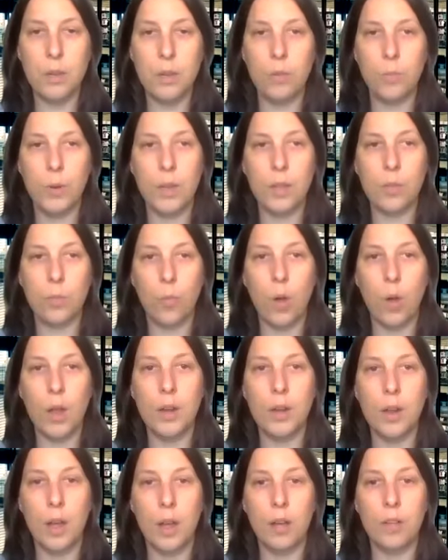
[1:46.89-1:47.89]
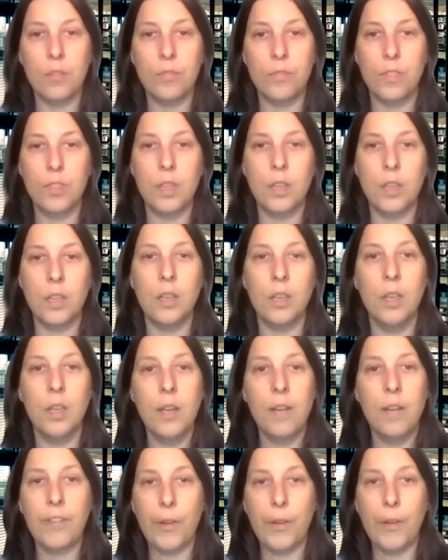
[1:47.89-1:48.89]
with one of the
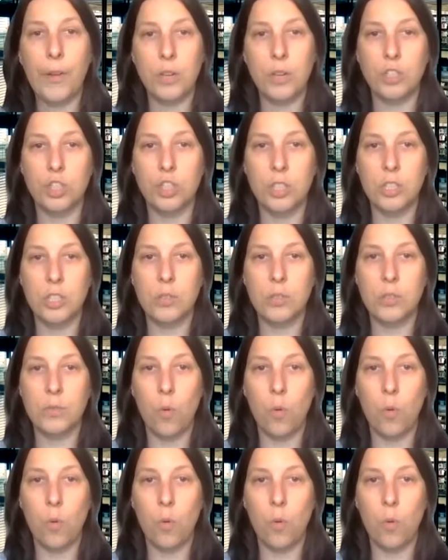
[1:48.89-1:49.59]
Foundation's